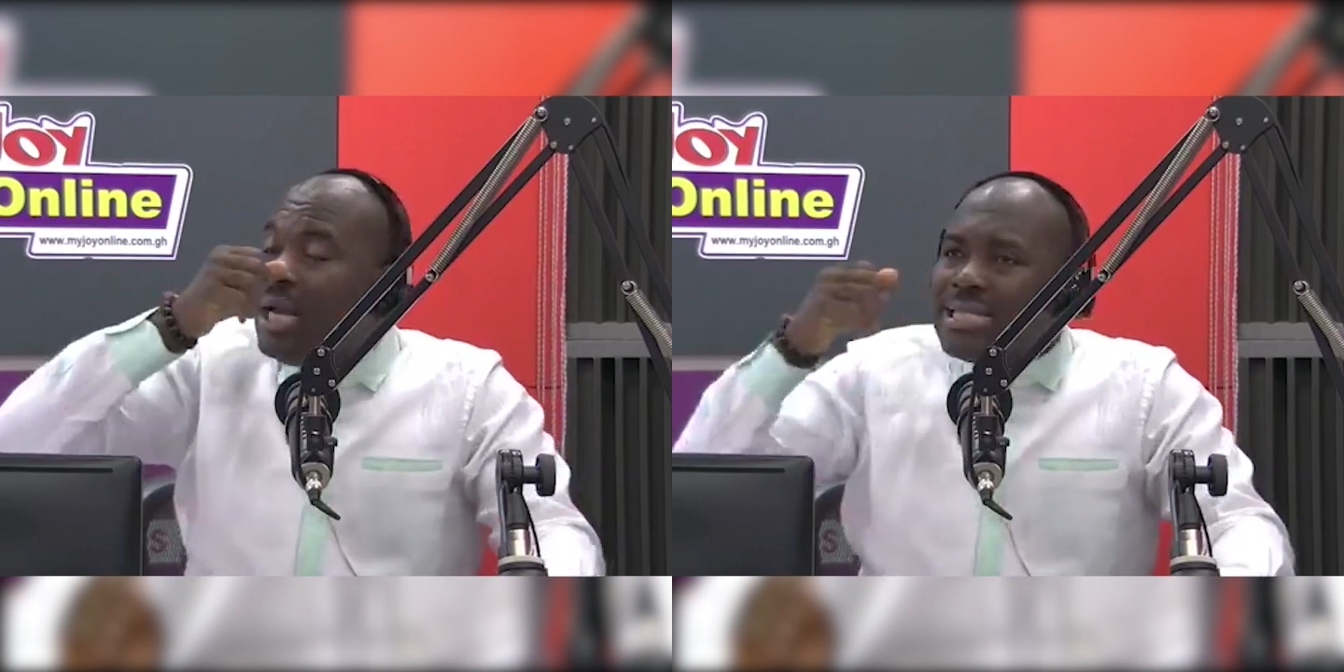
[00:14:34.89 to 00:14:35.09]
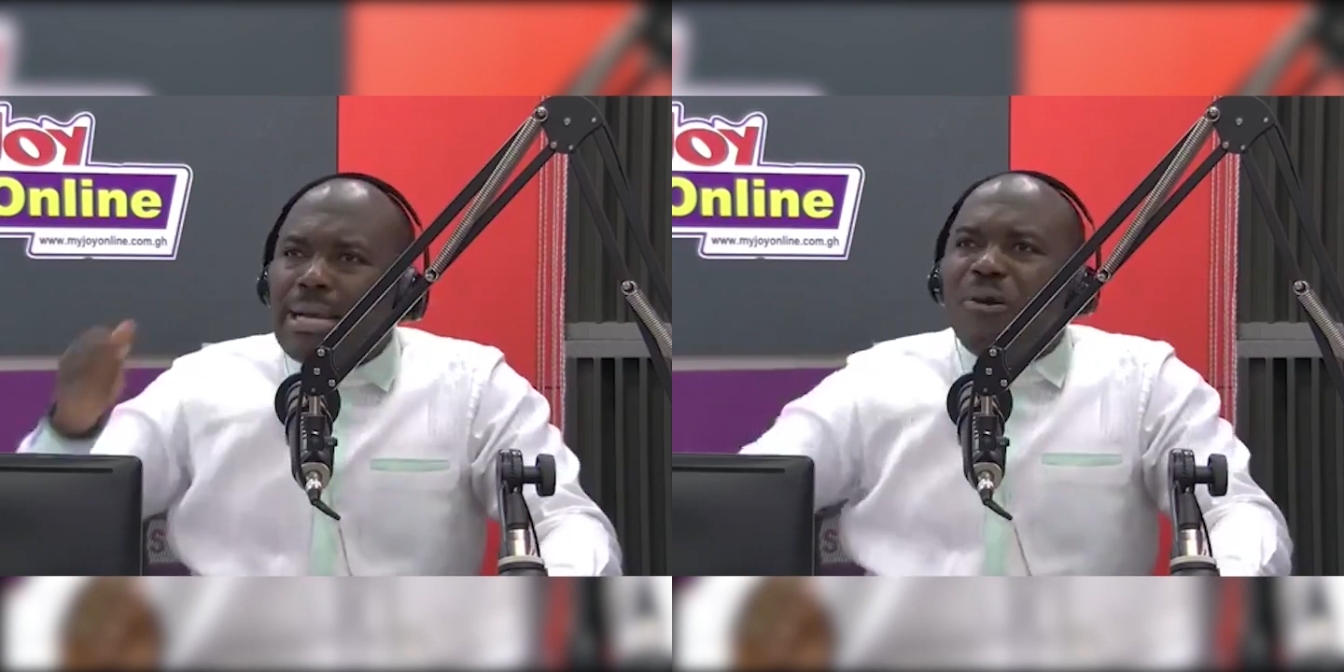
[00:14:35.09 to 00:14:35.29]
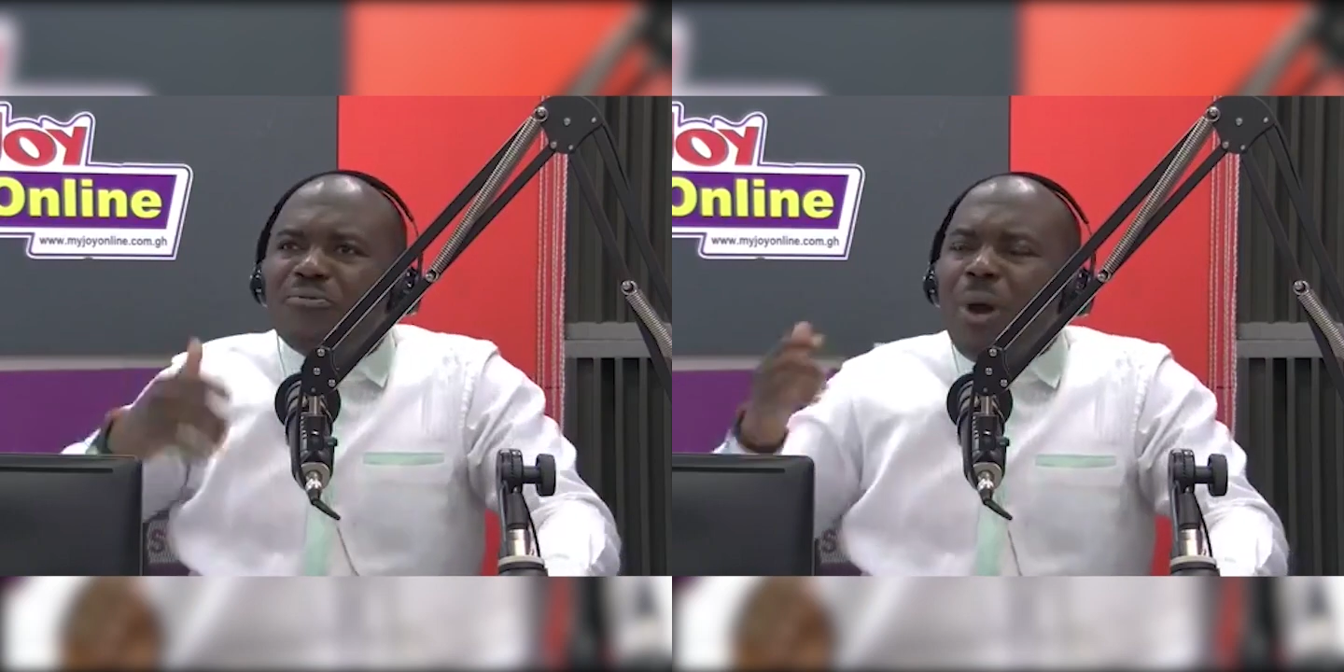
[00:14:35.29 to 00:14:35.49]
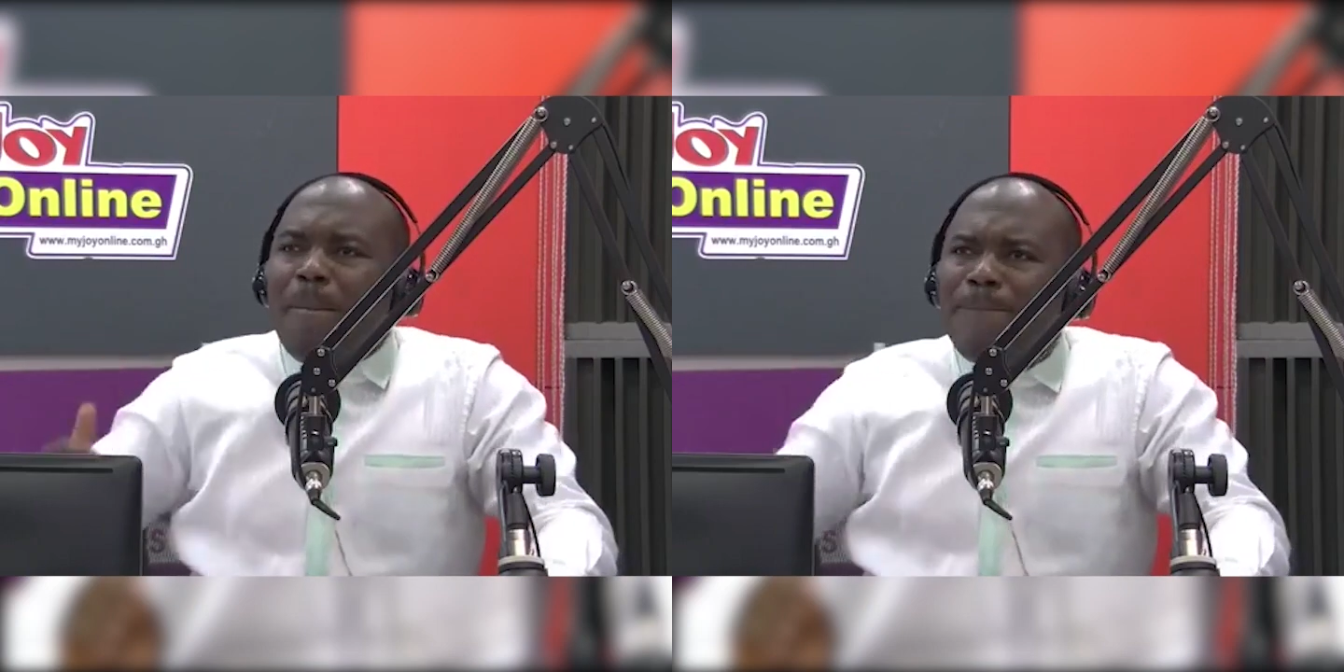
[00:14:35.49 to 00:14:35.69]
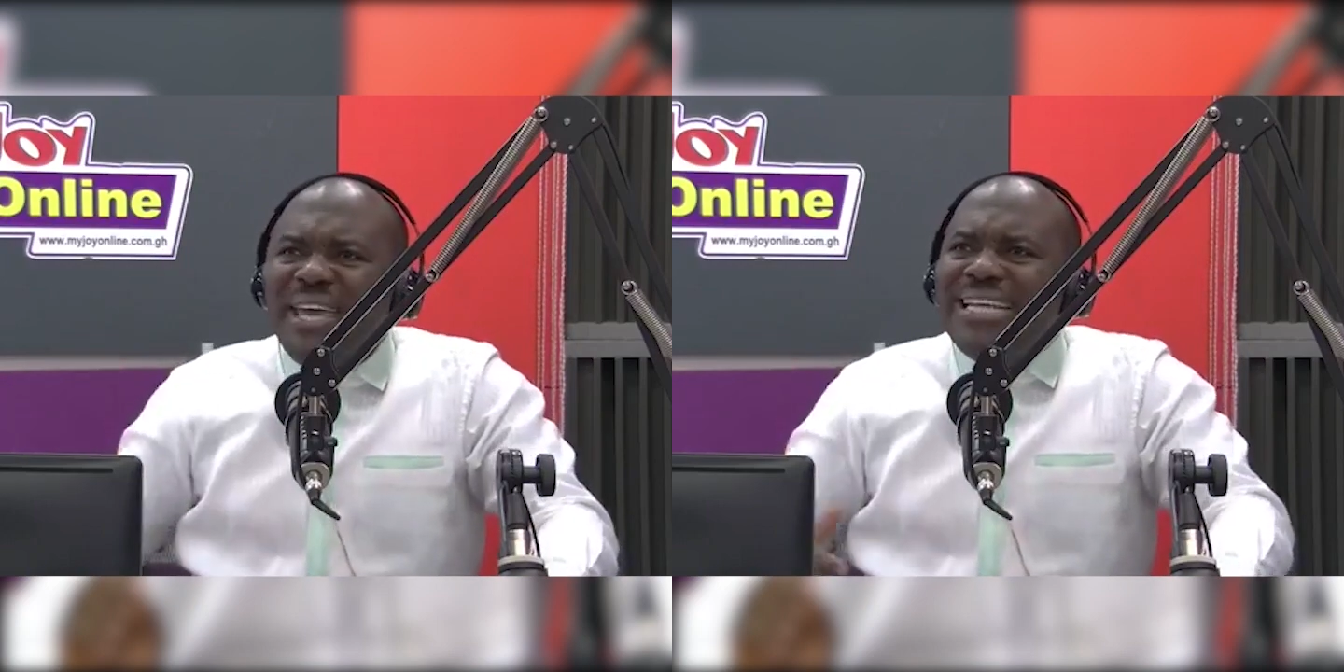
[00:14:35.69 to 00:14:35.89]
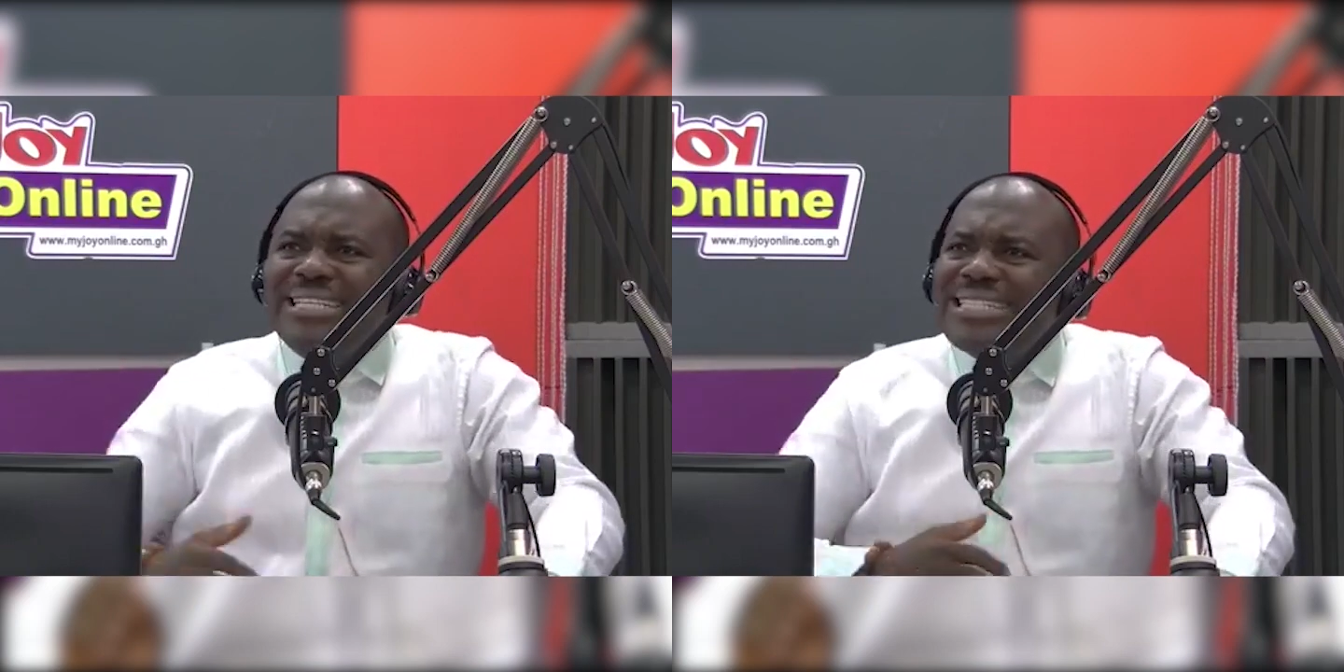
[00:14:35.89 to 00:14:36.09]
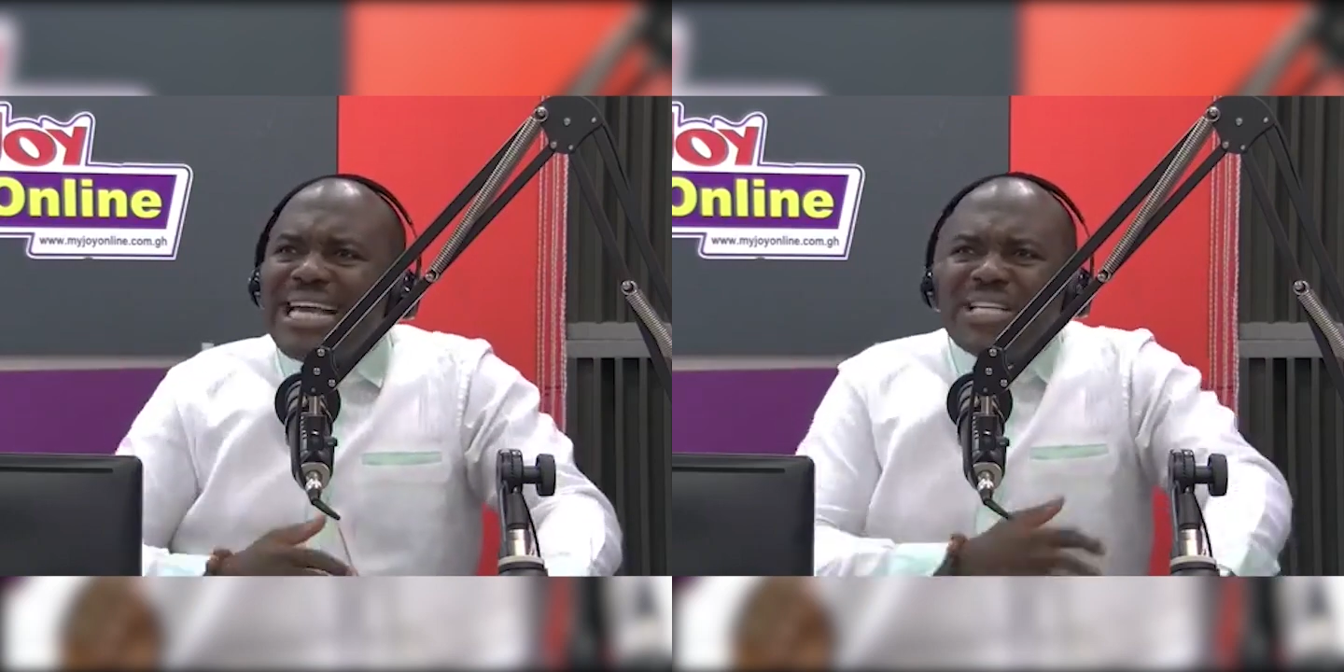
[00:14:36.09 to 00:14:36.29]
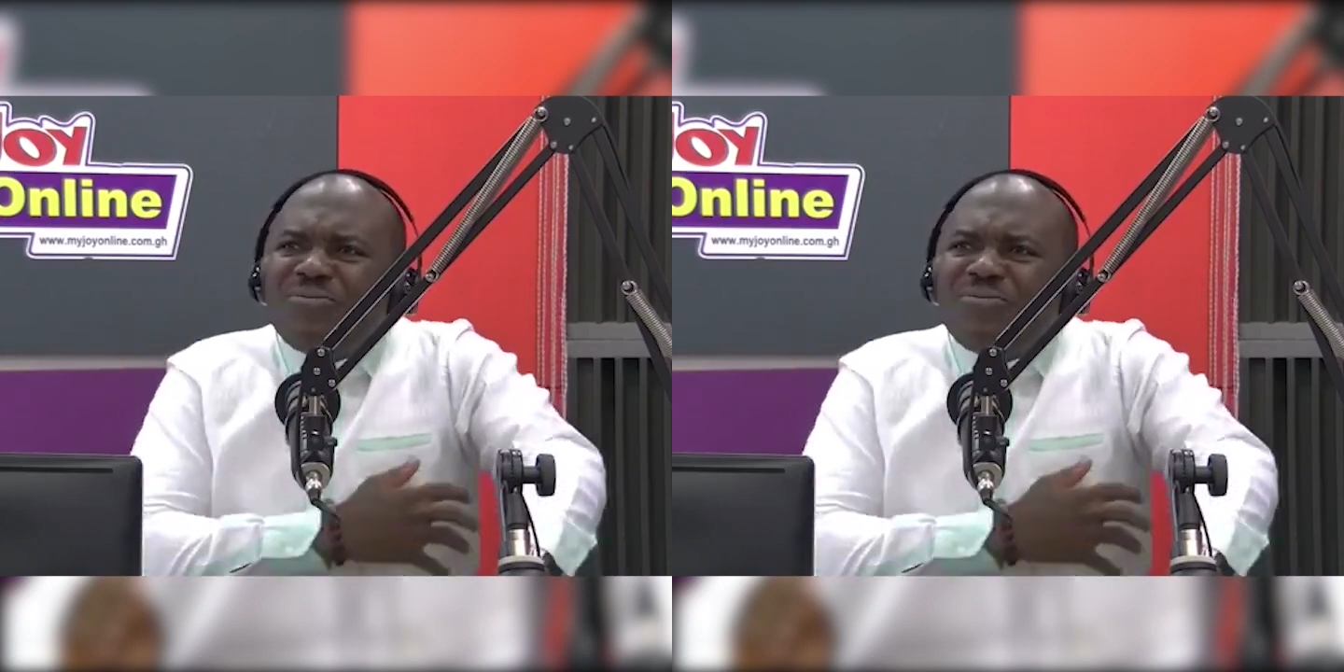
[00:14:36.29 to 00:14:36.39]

some of you have been in church